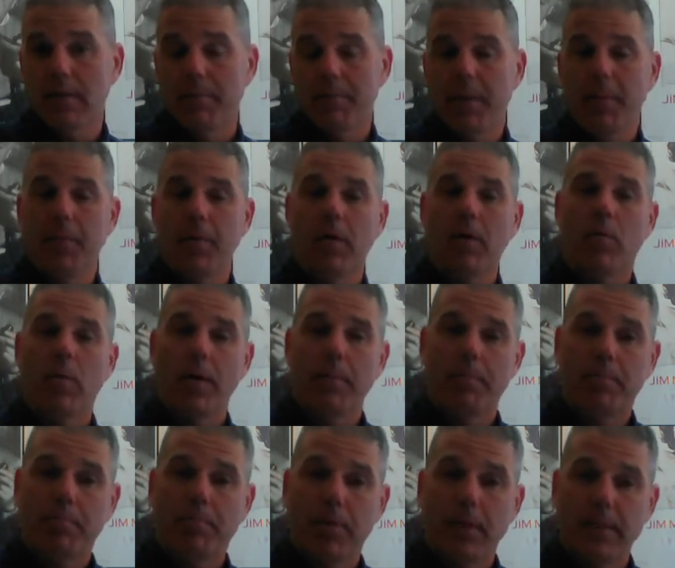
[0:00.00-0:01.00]
people are
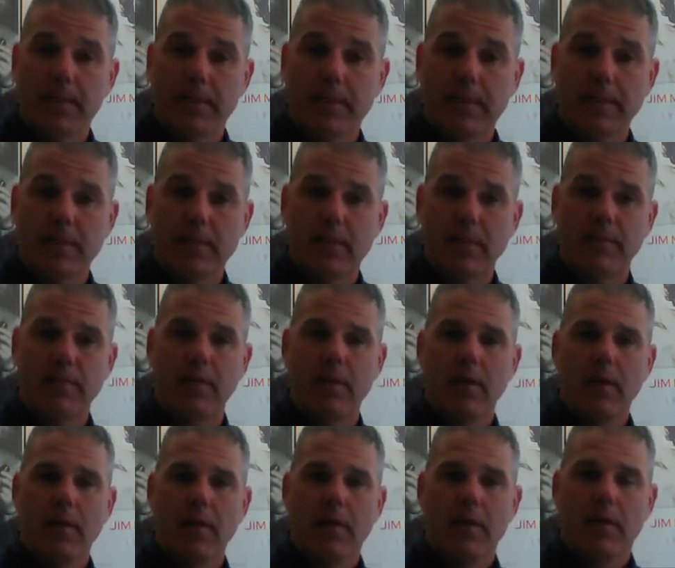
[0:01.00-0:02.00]
quite price sensitive,
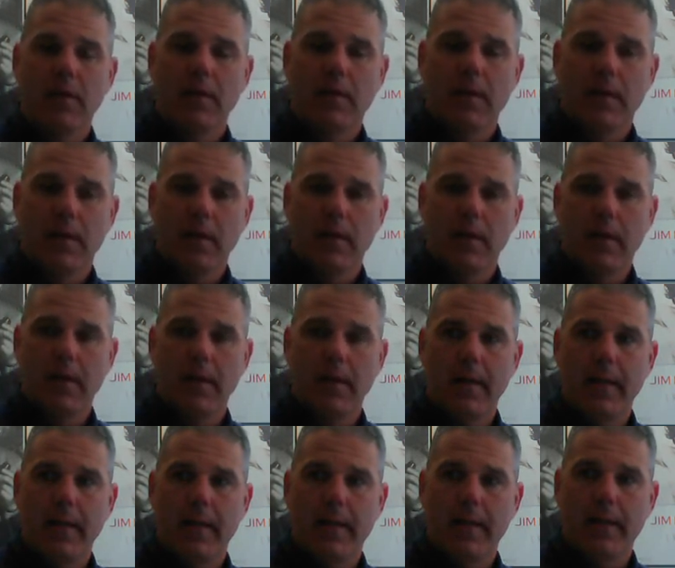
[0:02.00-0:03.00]

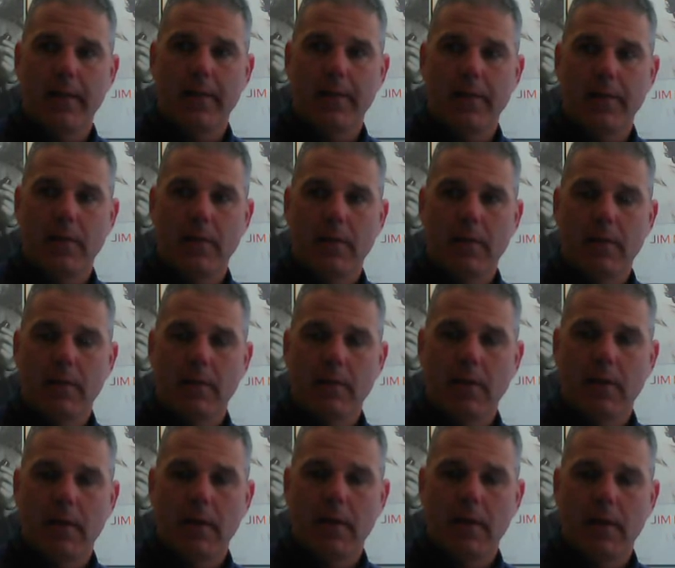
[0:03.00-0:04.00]
and
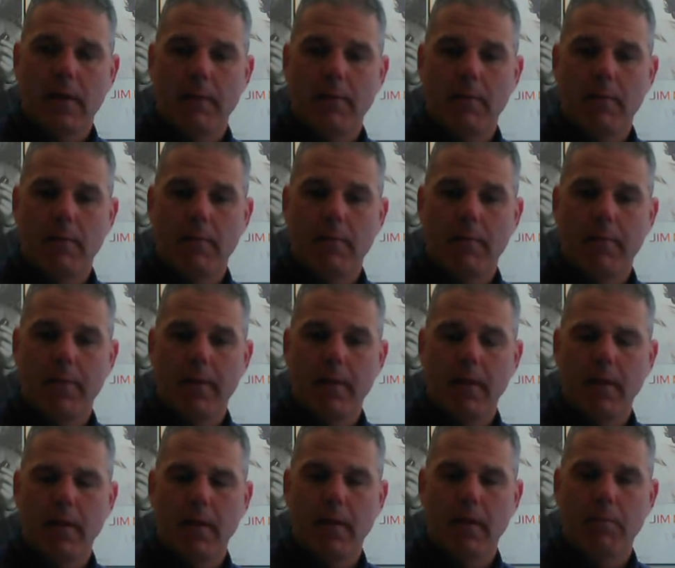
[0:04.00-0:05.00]

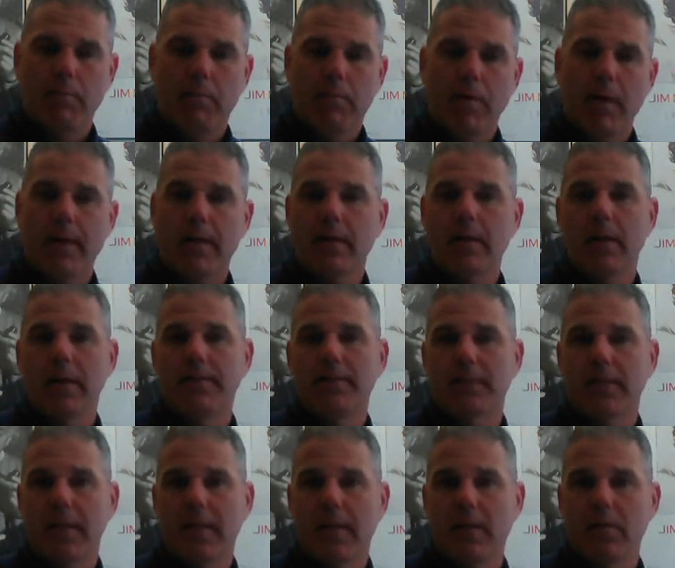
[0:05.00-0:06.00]
the product life
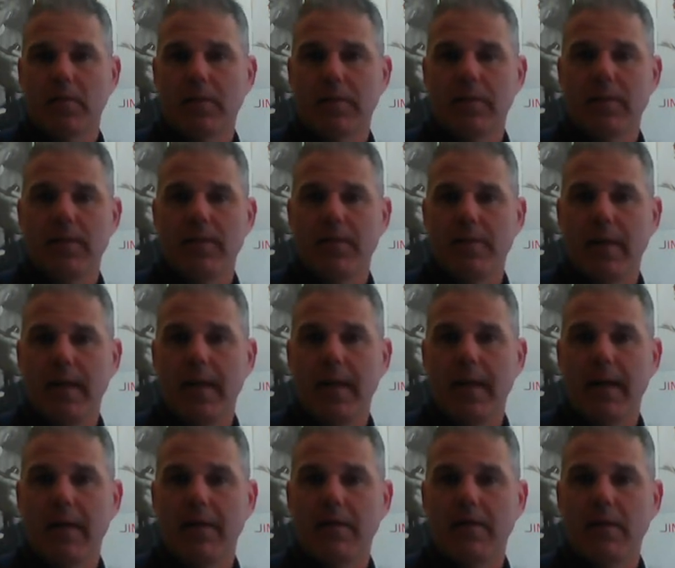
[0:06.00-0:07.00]
cycle is near the
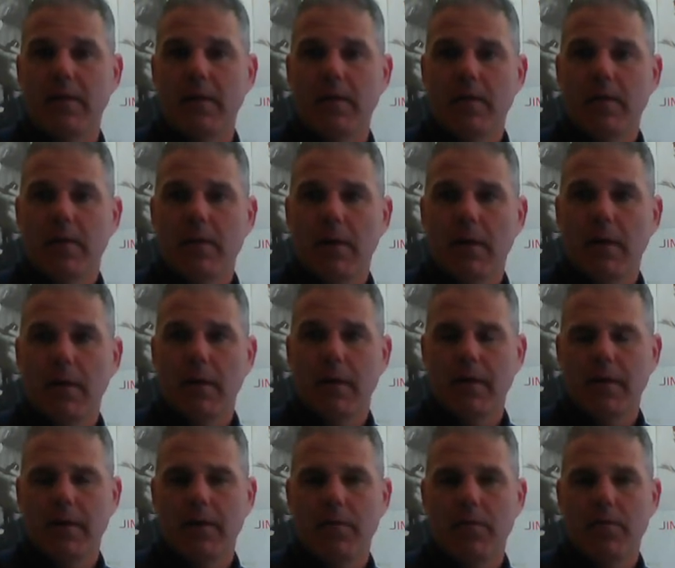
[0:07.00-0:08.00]
end,
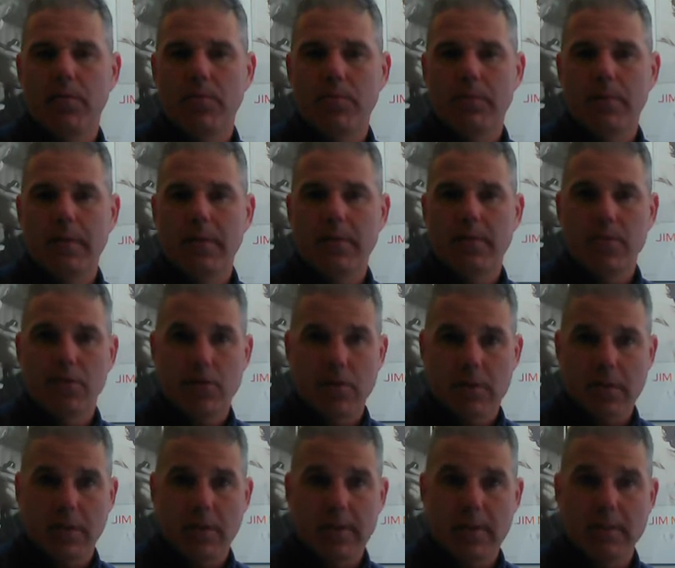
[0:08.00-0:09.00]
and you need to
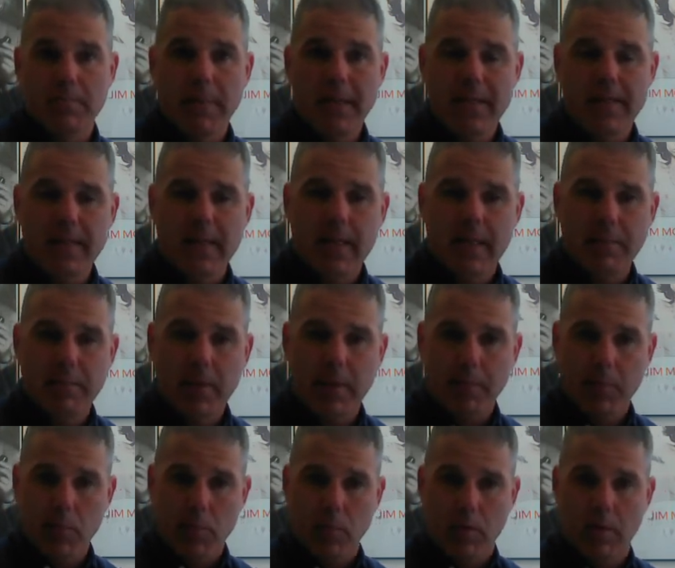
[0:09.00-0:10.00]
just at least maintain
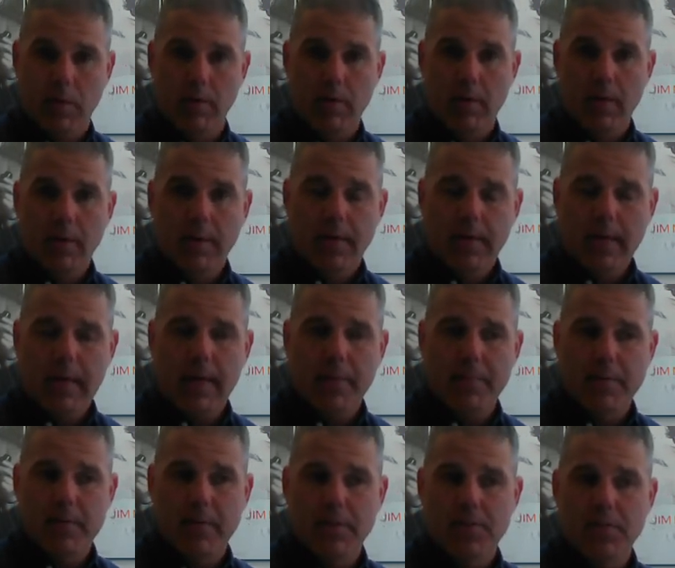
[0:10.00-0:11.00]
people where the
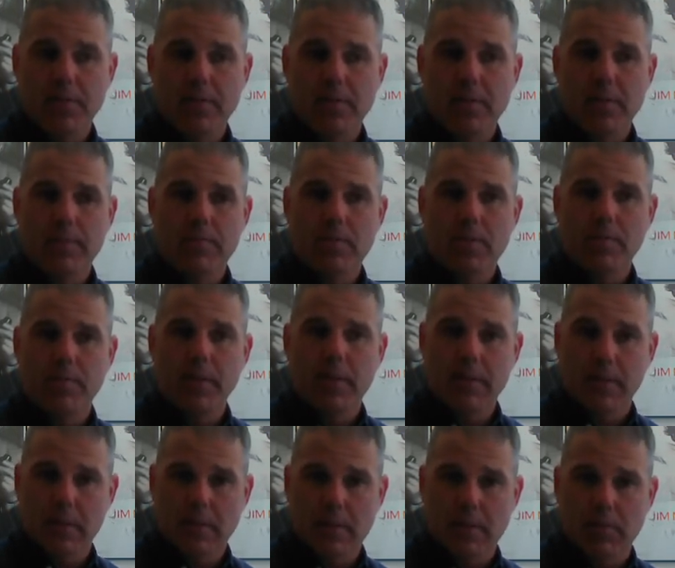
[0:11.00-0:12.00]
competition seems to be
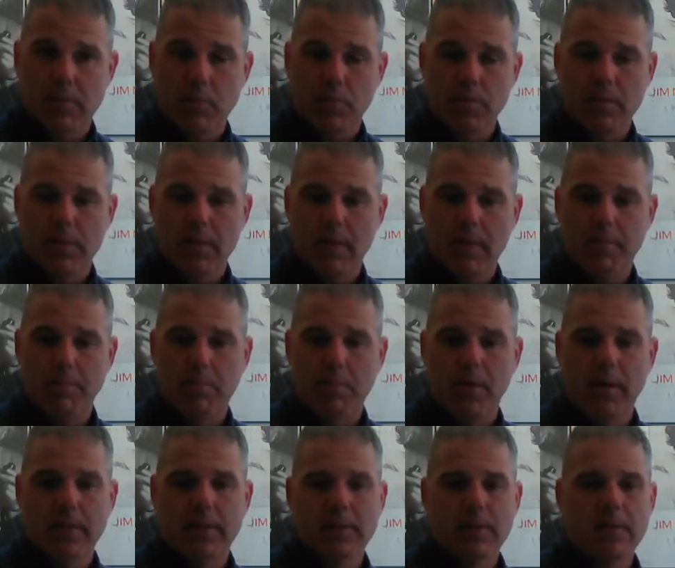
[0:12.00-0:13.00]
existing mostly on
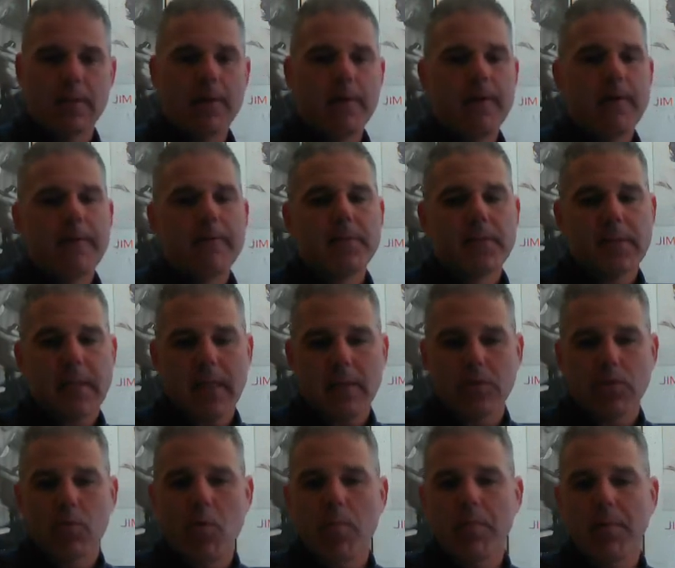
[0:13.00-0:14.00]
price.
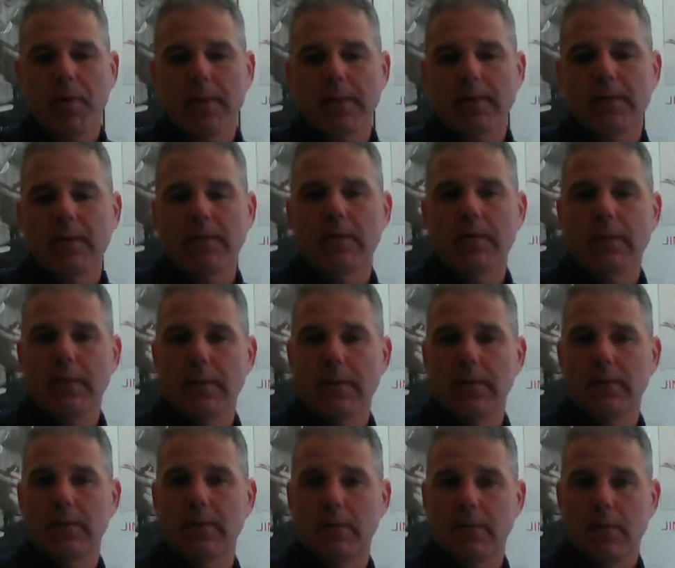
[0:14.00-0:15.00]
Status quo pricing
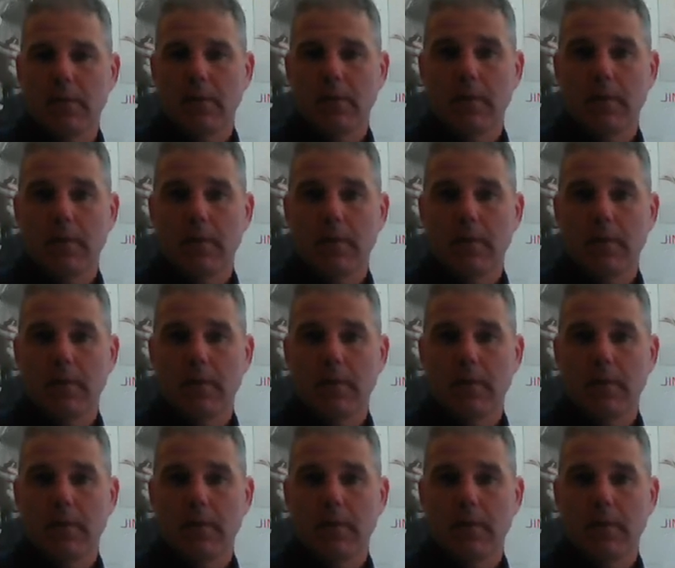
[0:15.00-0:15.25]
is